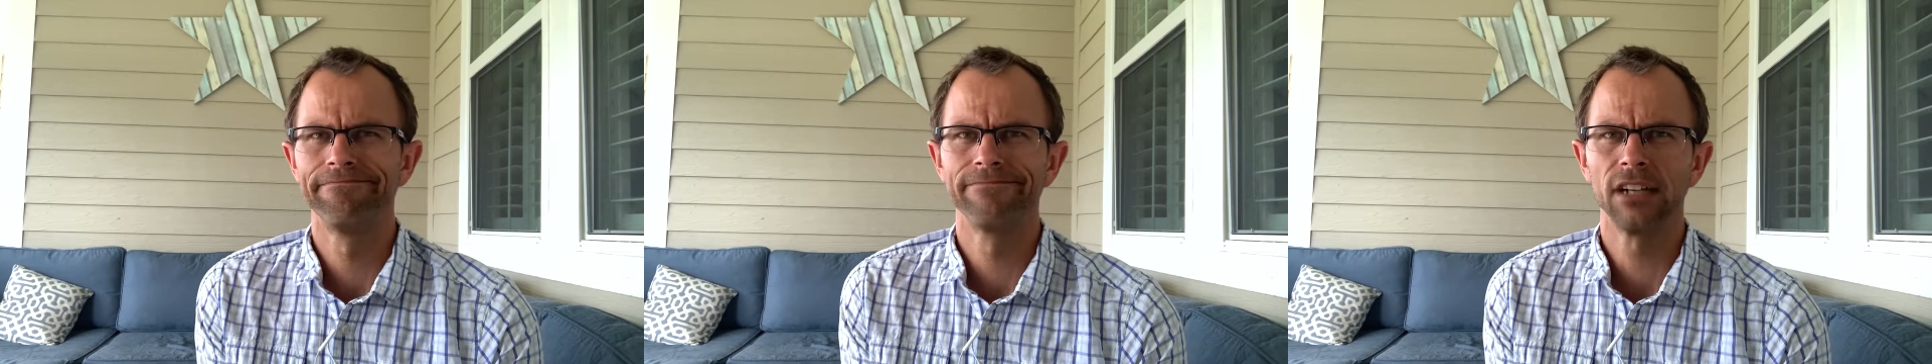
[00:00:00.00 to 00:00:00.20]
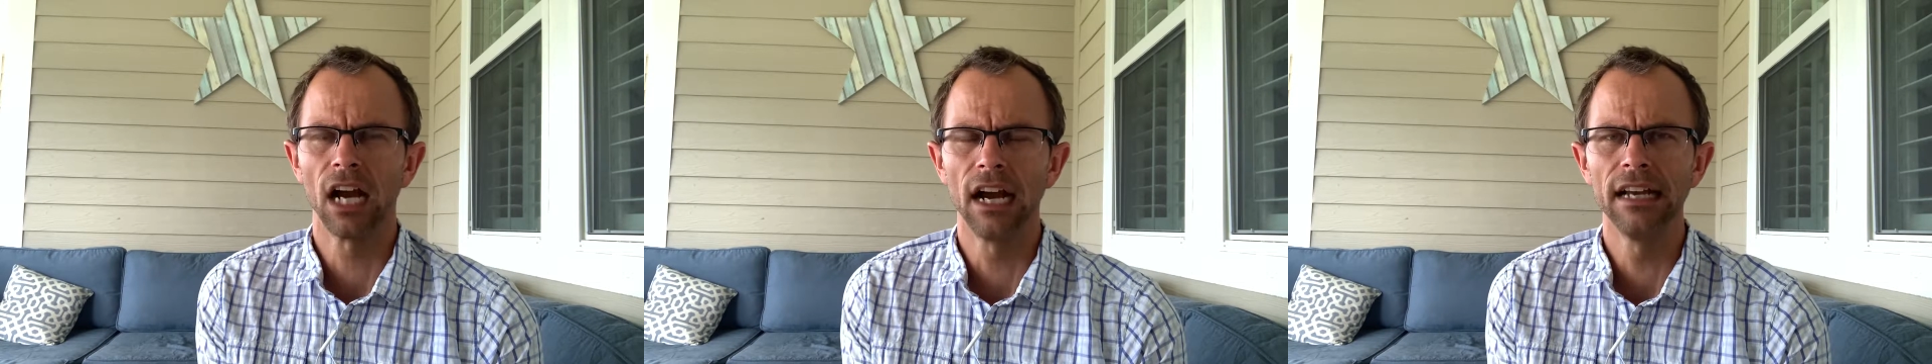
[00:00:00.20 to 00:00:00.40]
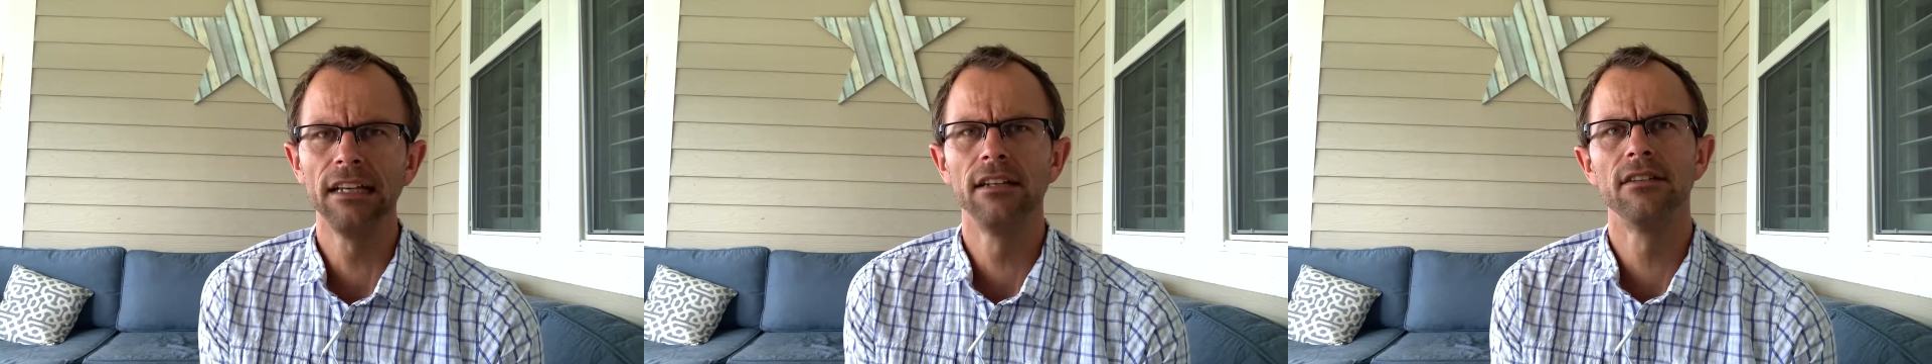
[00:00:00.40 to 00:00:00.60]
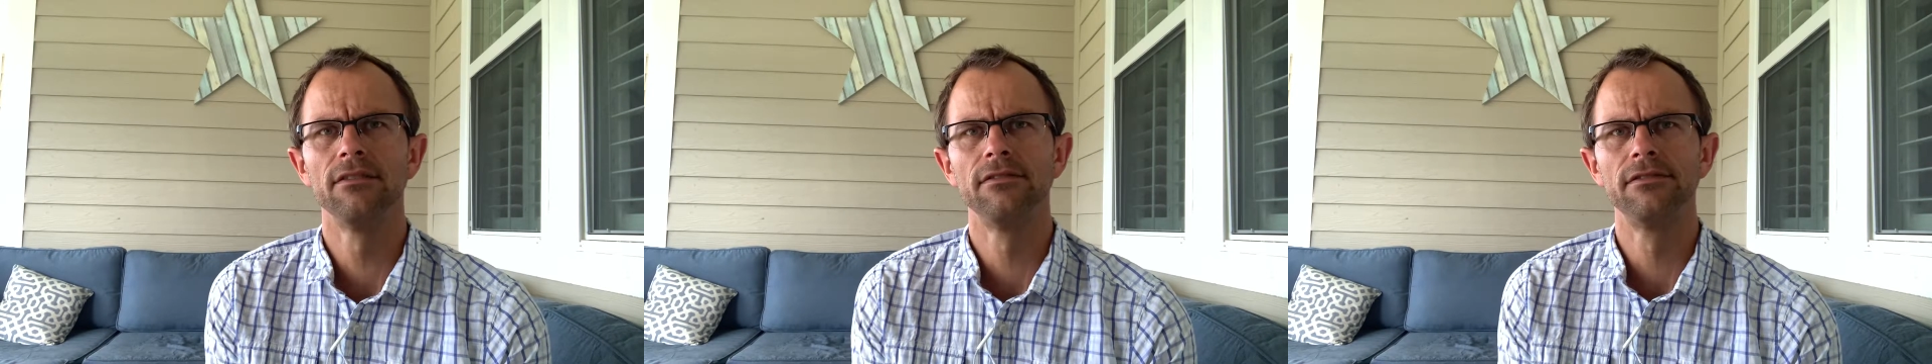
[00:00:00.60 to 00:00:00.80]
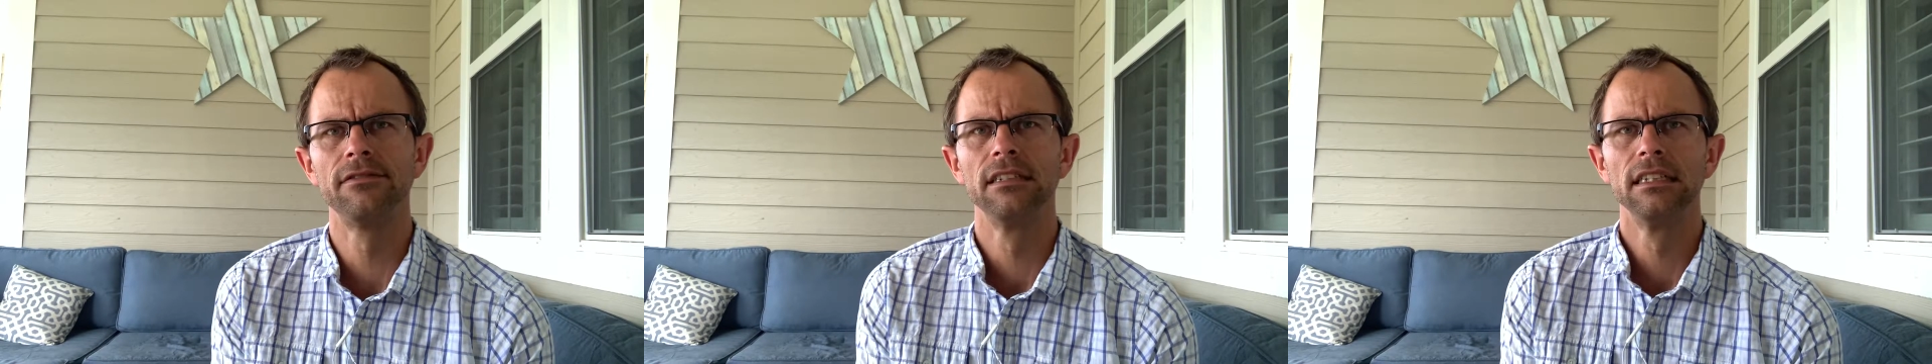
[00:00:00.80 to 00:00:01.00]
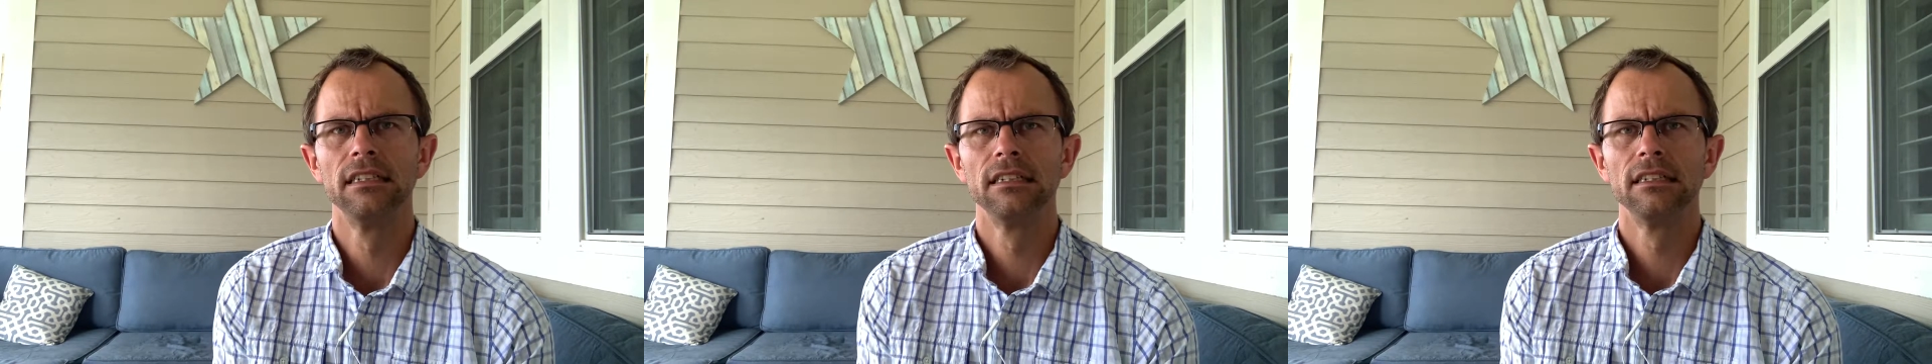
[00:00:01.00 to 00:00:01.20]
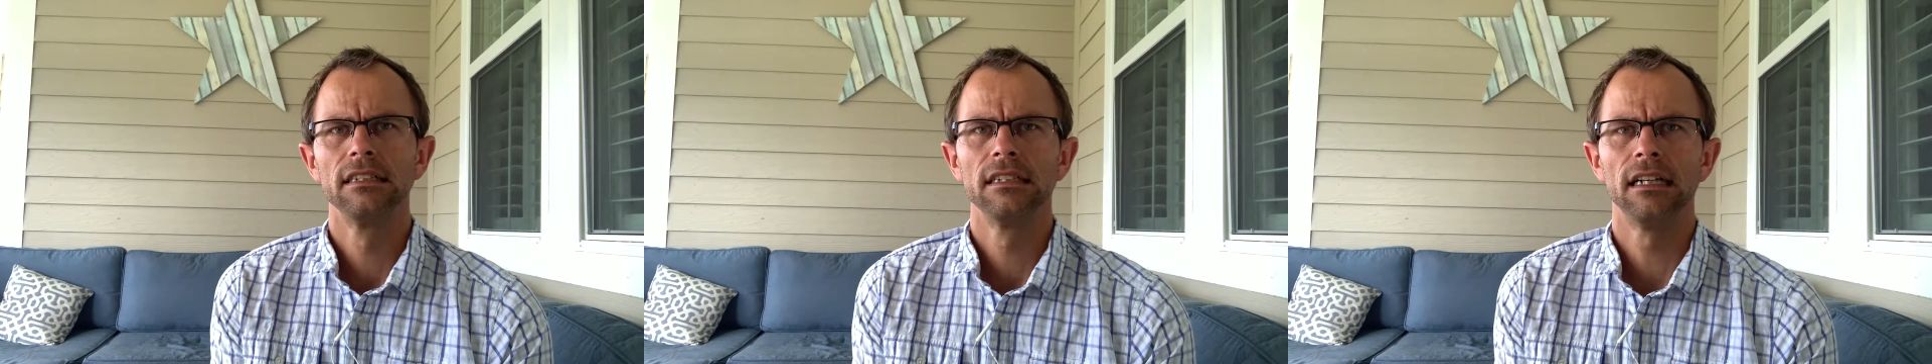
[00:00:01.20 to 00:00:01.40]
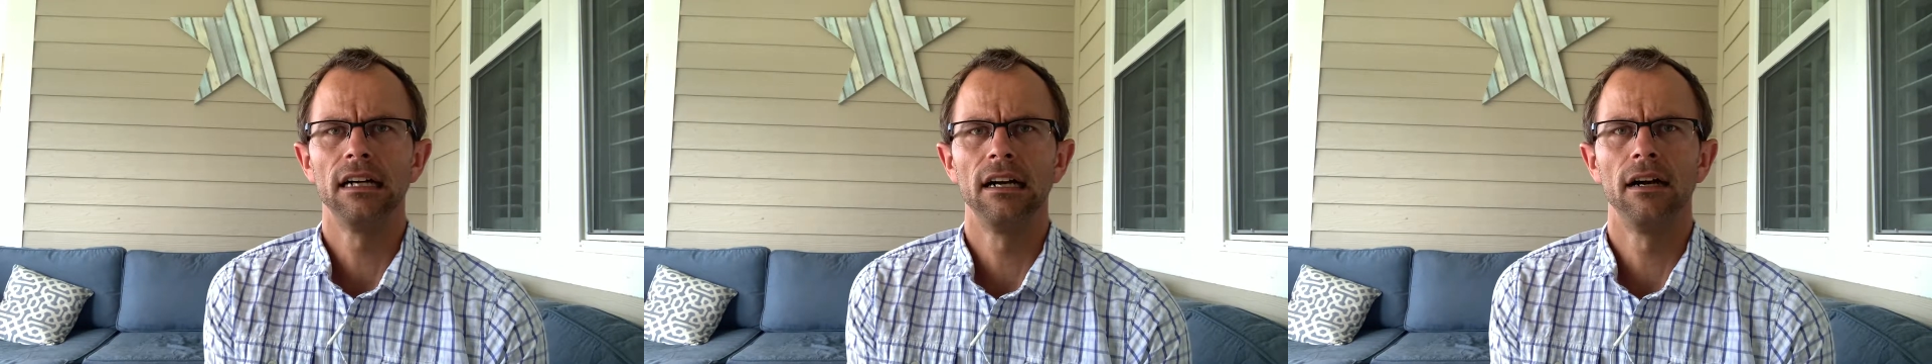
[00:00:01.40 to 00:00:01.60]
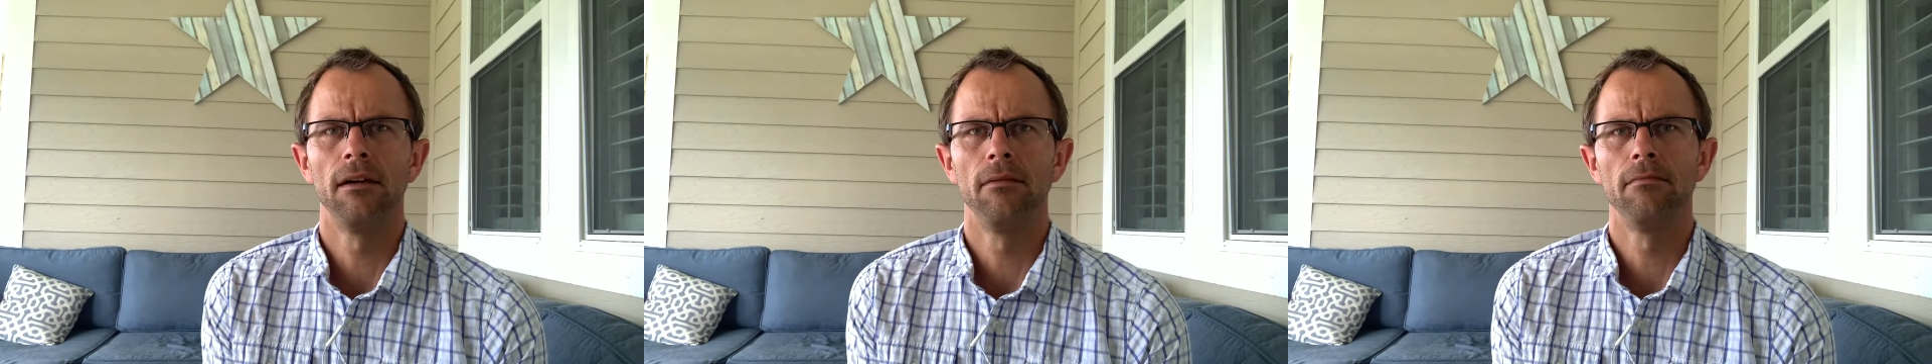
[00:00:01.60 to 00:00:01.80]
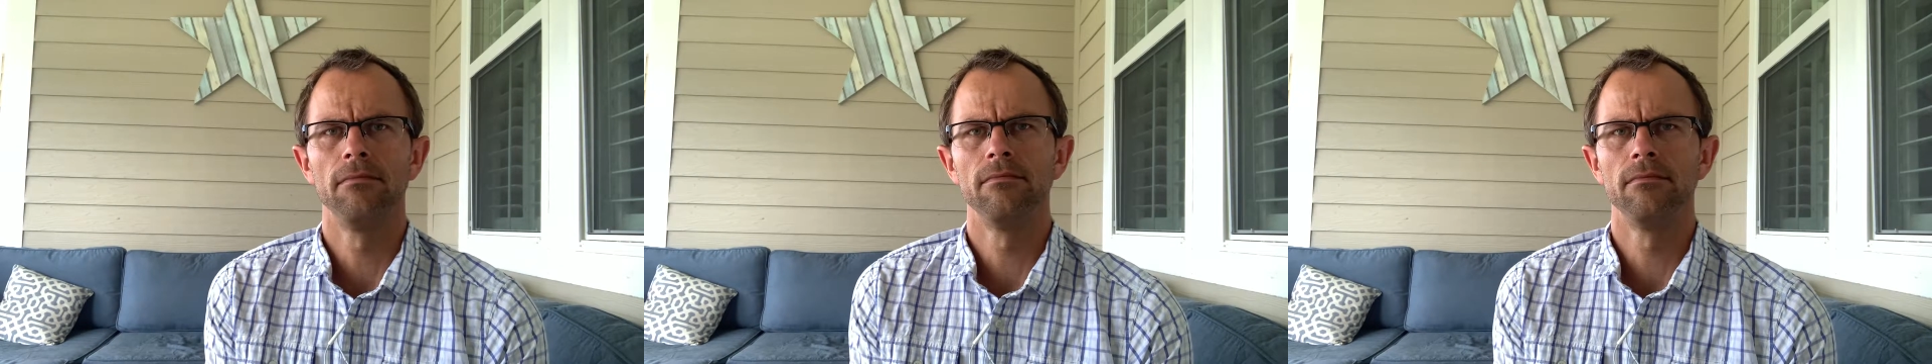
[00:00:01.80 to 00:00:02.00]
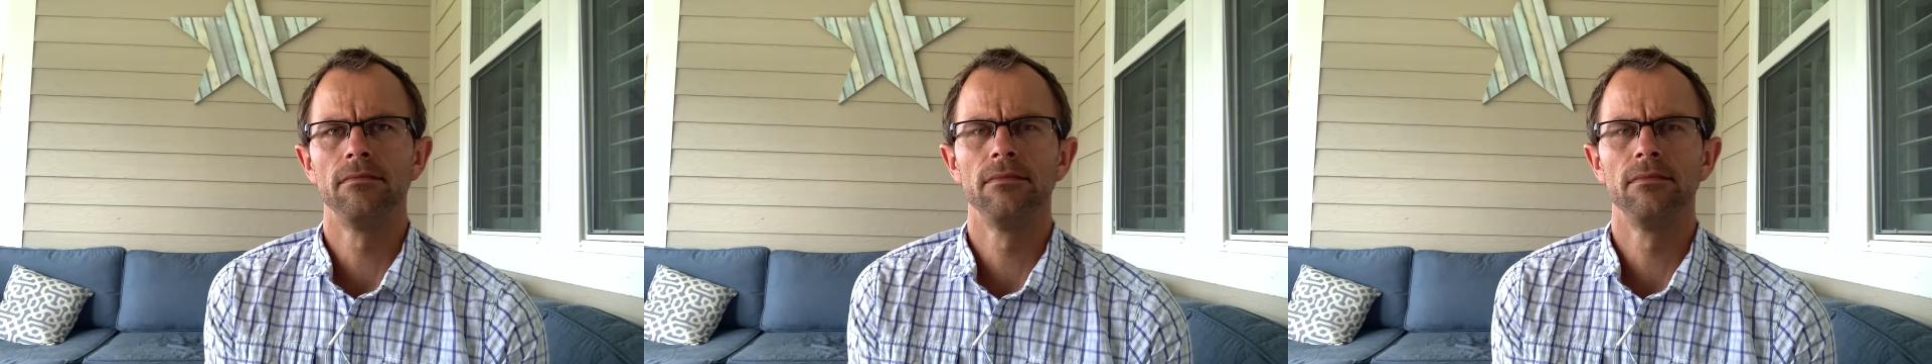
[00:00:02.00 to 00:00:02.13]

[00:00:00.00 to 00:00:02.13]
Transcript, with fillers: kind of um,